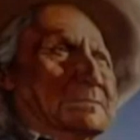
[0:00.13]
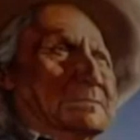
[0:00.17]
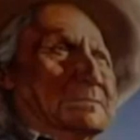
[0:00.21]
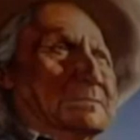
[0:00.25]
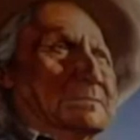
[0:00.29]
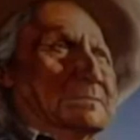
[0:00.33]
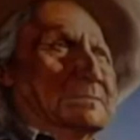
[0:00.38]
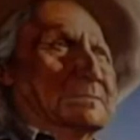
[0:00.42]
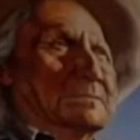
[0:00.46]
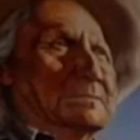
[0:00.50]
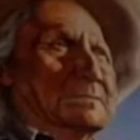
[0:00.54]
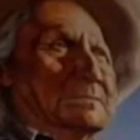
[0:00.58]

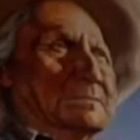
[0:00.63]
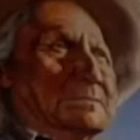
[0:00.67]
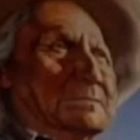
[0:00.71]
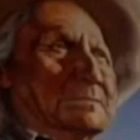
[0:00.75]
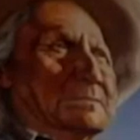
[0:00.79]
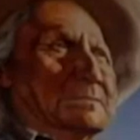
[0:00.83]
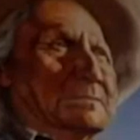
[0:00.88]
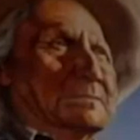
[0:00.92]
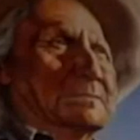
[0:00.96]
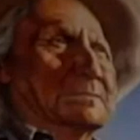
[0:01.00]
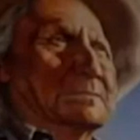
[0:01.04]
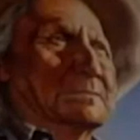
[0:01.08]

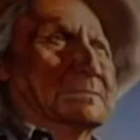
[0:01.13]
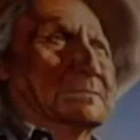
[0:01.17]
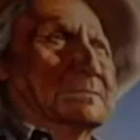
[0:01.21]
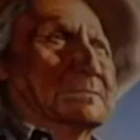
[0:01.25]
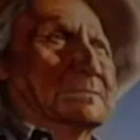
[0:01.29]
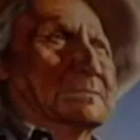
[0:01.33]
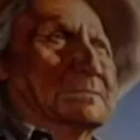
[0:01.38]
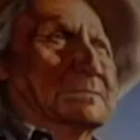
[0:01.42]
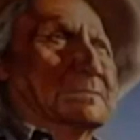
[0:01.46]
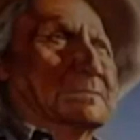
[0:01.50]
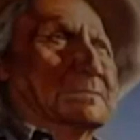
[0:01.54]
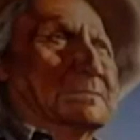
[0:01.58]

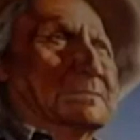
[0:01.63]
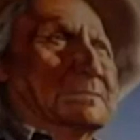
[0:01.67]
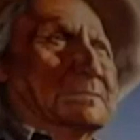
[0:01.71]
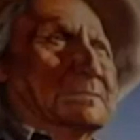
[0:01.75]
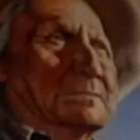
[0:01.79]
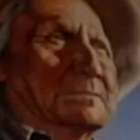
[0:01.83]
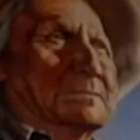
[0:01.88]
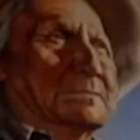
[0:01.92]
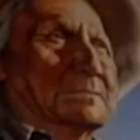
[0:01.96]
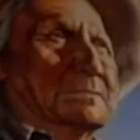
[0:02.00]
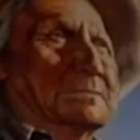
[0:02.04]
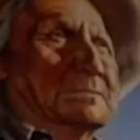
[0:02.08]

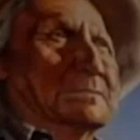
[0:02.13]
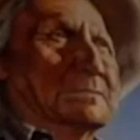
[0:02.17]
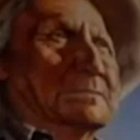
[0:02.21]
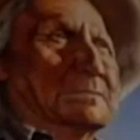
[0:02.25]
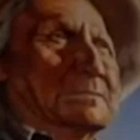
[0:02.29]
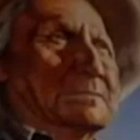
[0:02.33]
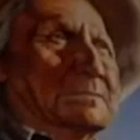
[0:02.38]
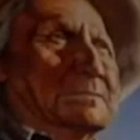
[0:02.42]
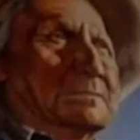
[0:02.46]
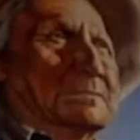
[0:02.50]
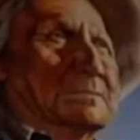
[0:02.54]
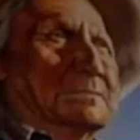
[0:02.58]

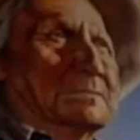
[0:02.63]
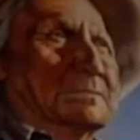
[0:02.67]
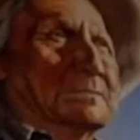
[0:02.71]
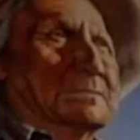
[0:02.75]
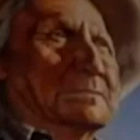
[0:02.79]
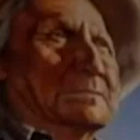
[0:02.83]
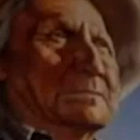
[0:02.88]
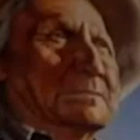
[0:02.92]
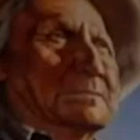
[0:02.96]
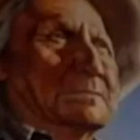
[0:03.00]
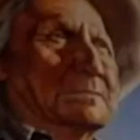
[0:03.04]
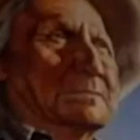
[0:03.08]

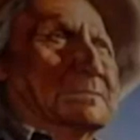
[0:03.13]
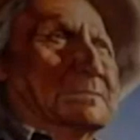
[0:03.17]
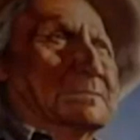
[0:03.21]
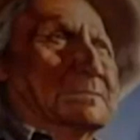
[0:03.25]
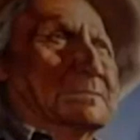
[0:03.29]
No words are spoken by the person on screen.